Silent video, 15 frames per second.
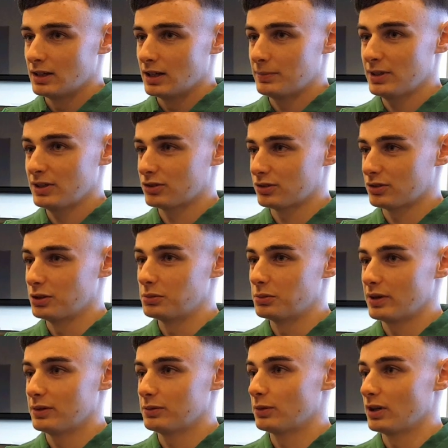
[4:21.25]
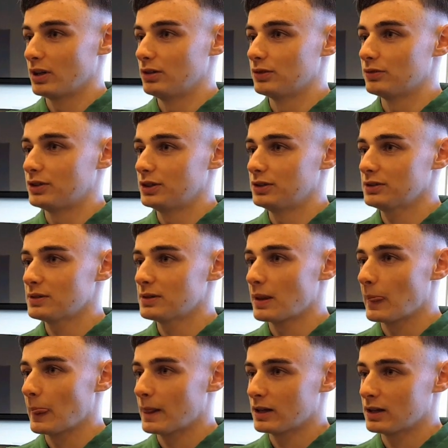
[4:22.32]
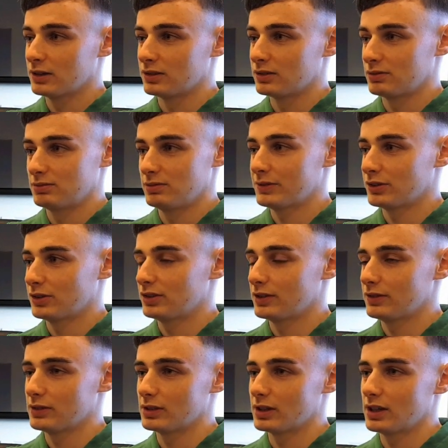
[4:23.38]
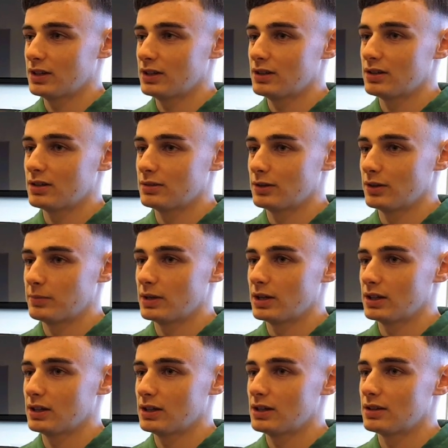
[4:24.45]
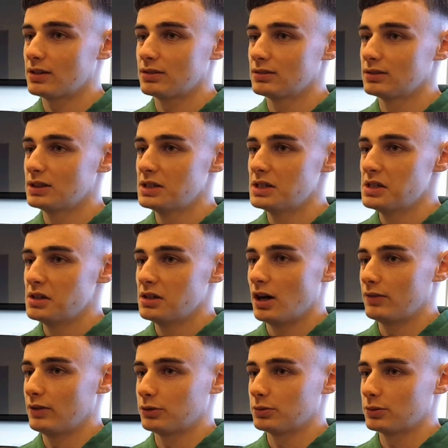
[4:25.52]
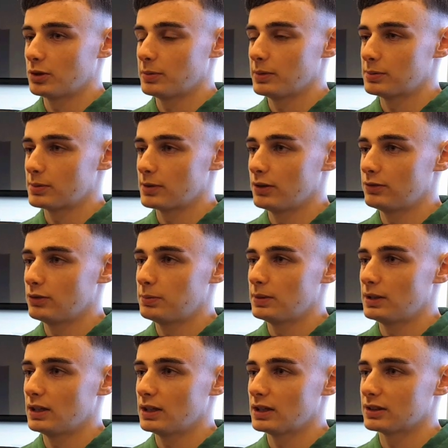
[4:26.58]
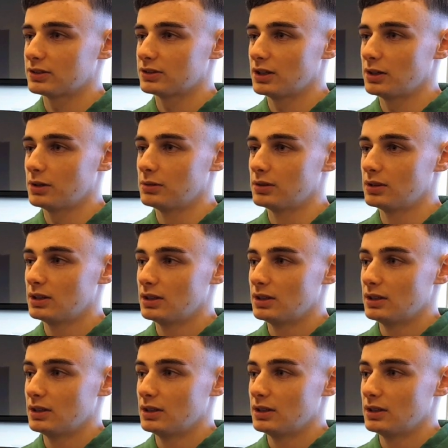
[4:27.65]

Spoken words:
Basically just doing what I love doing, because ever since I've been a kid, I've always wanted to be a pro footballer. So